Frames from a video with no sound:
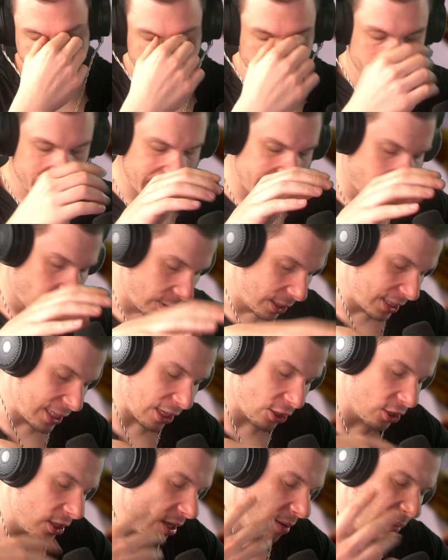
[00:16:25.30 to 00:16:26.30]
you're playing with
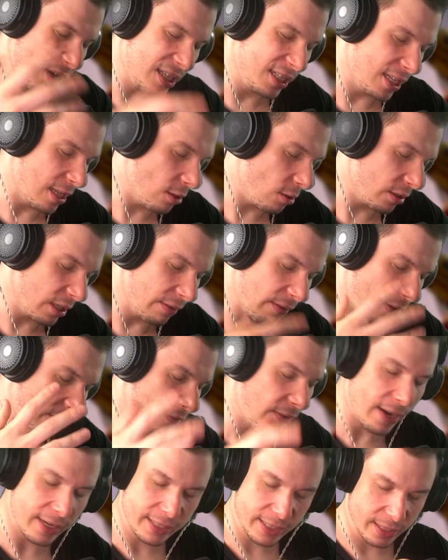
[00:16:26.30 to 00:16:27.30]
such teammates that don't give a
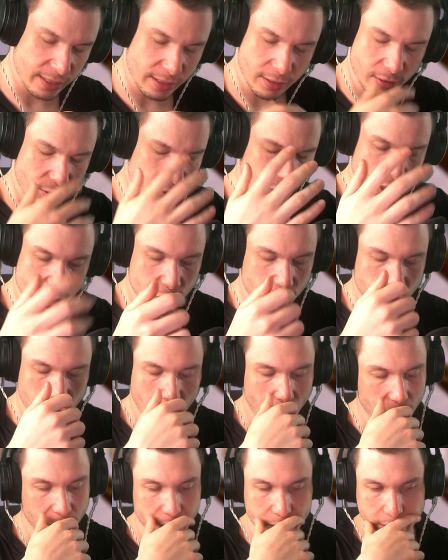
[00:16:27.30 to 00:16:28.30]
fuck and that are just
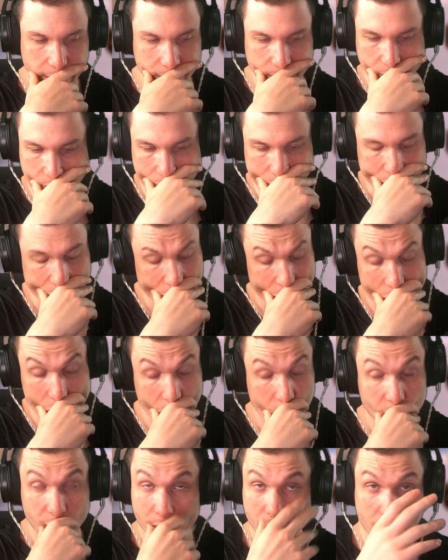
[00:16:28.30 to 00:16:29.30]
trolling and you
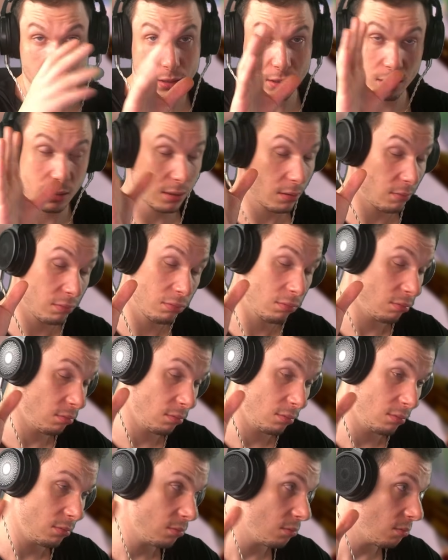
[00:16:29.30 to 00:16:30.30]
know, they just
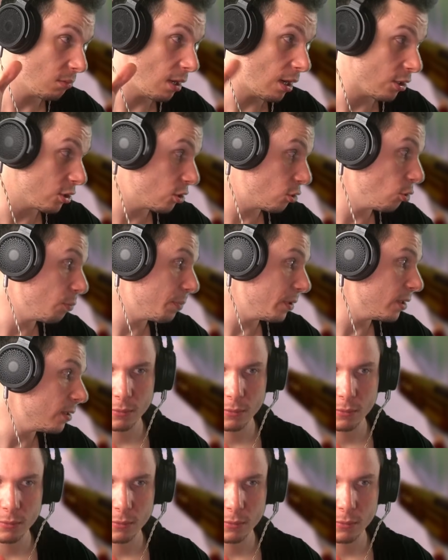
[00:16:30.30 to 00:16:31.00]
are stupid,